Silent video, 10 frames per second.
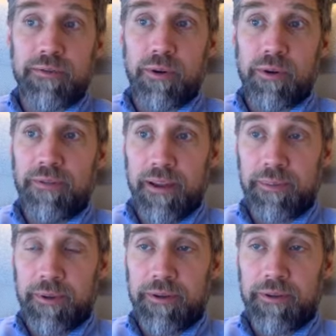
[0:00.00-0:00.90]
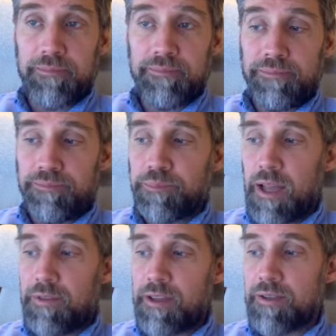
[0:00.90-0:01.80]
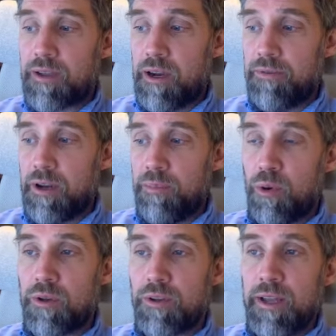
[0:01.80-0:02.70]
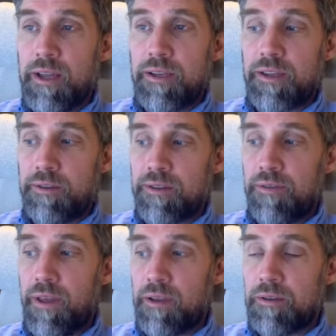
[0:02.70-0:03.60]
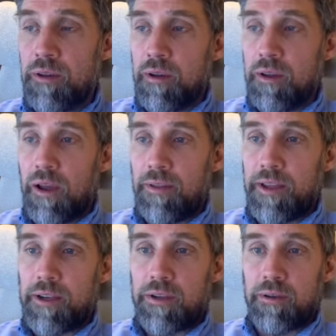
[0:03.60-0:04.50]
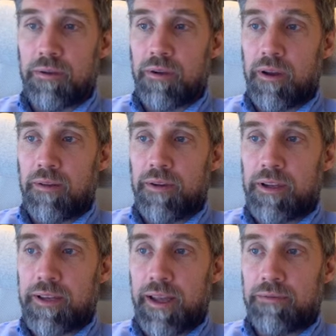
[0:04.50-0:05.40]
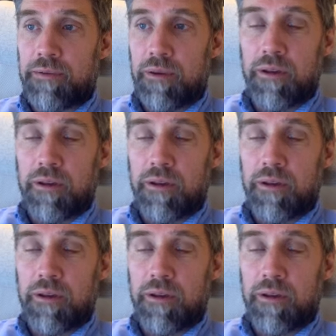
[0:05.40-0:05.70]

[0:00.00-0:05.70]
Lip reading: for investment. And this is kind of an important series of things that you kind of need to have